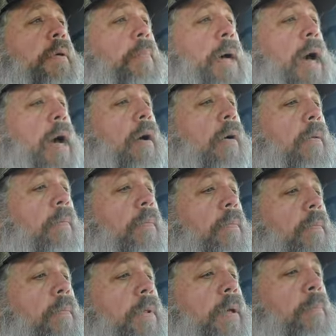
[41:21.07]
about
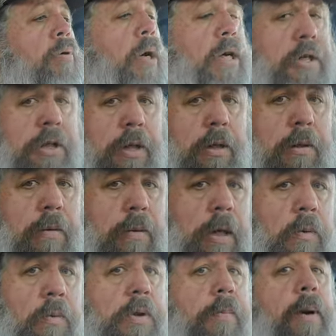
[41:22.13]
depression. It
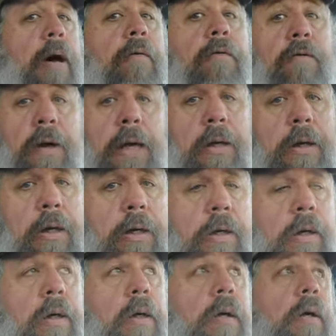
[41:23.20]
was about
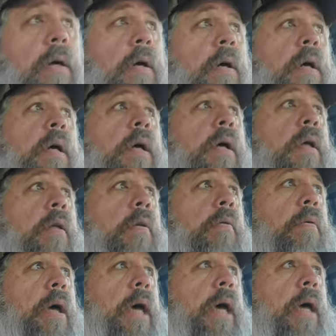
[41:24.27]
failure.
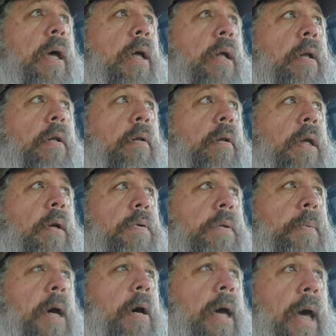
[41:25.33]
And it was
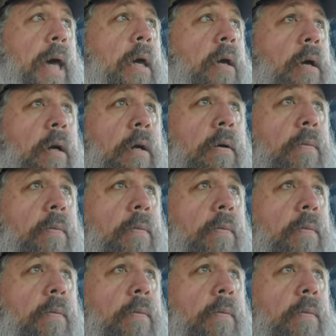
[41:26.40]
about anger.